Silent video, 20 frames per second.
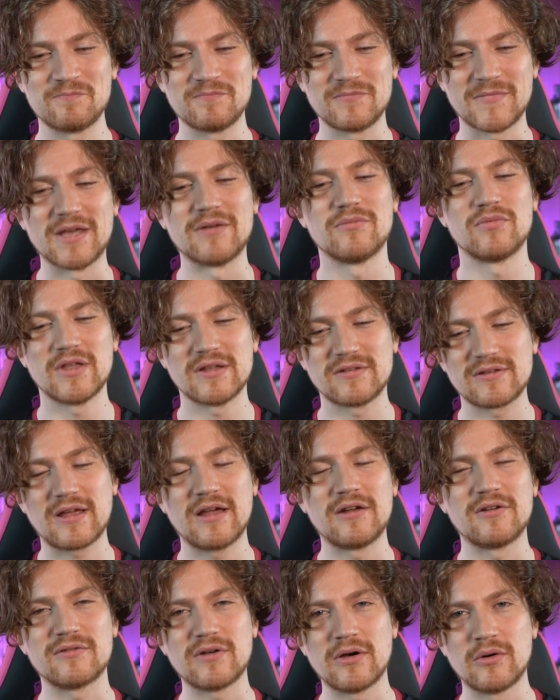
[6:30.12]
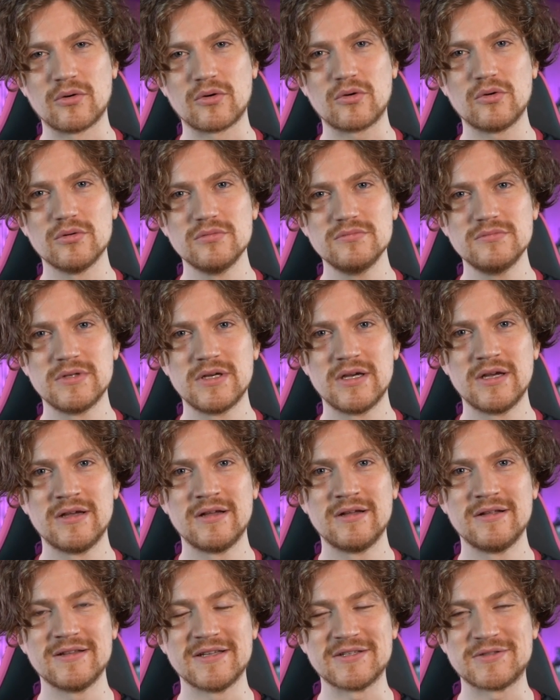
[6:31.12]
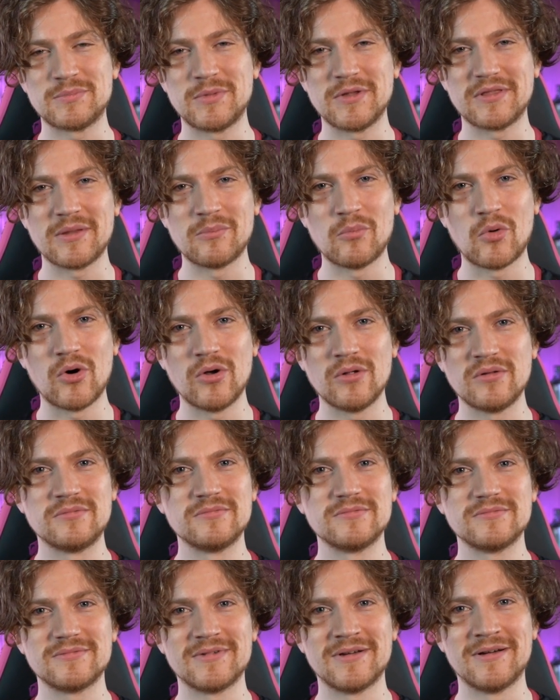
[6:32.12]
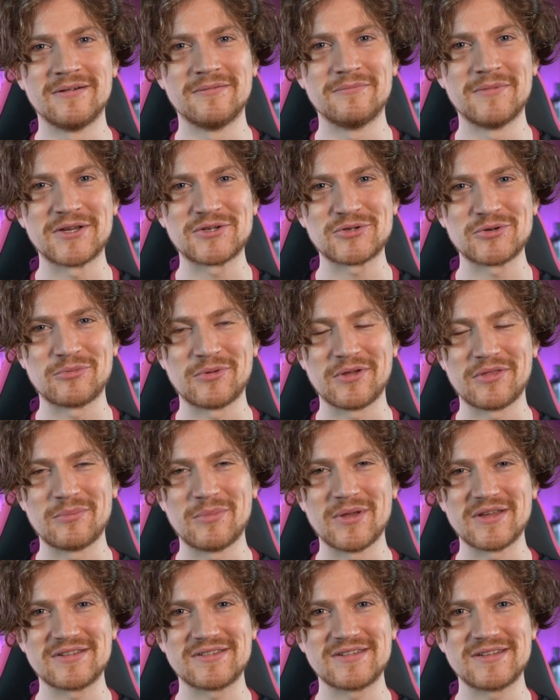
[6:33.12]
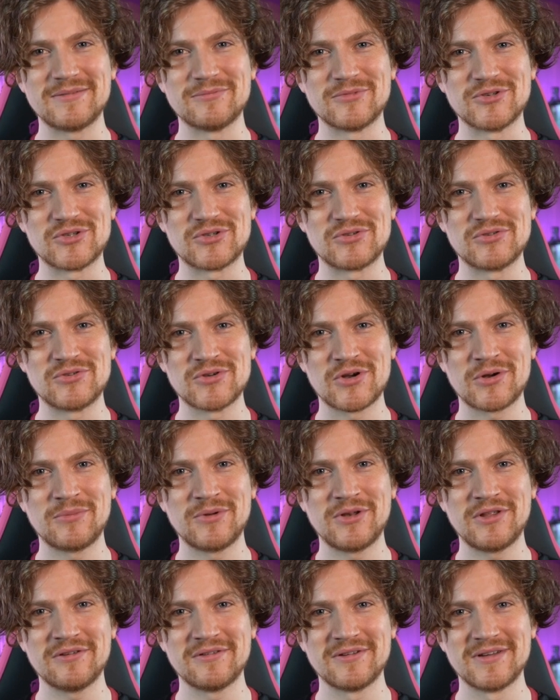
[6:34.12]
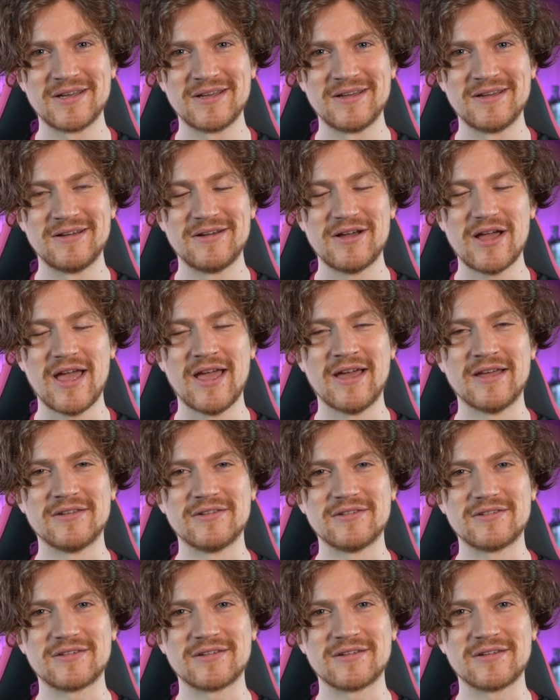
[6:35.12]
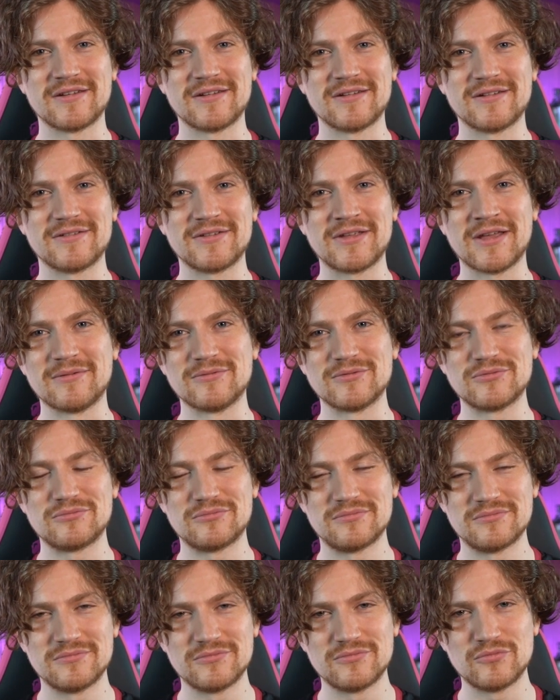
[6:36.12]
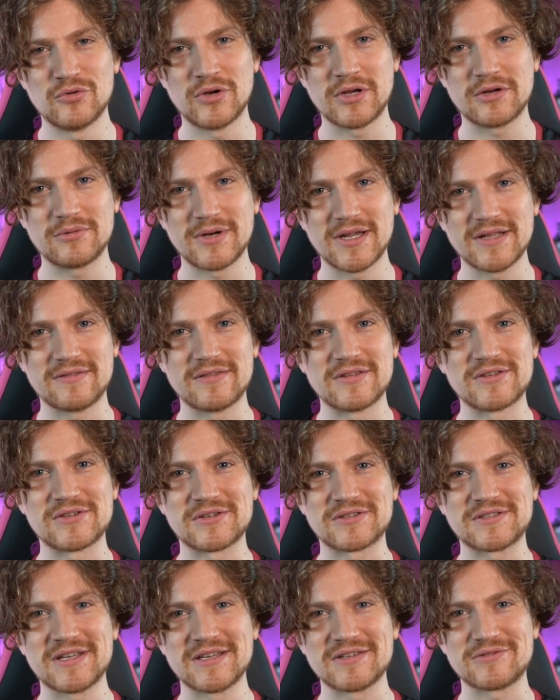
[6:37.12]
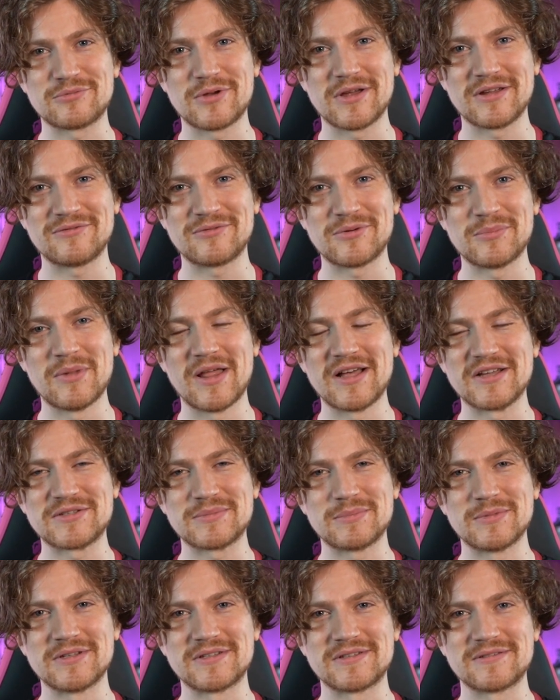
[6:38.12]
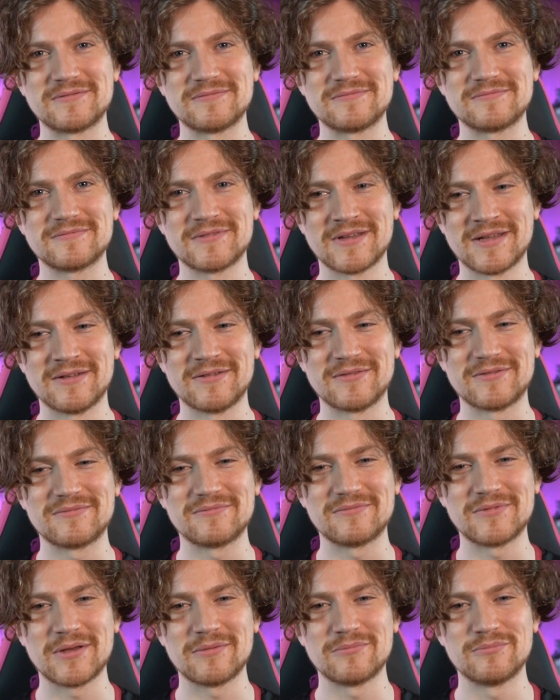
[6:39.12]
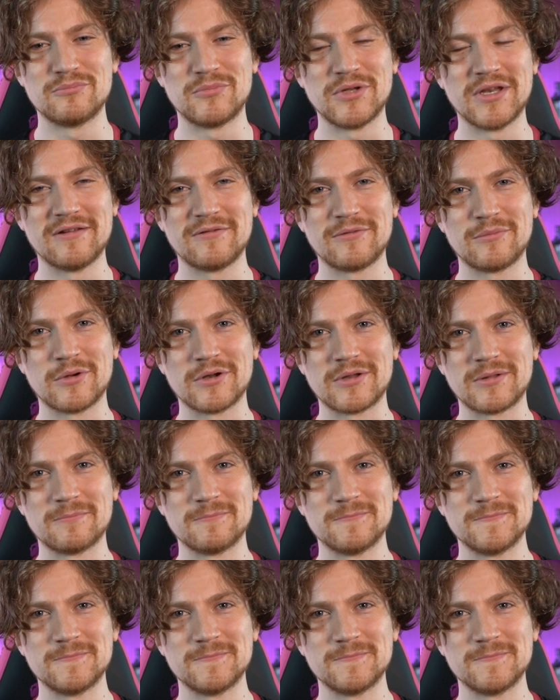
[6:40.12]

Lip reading: yeah, that's kind of our goal. Let's beat them all, make sure we're the best team in Germany, and yeah, recreate the success we had from last split, and yeah, beat everybody.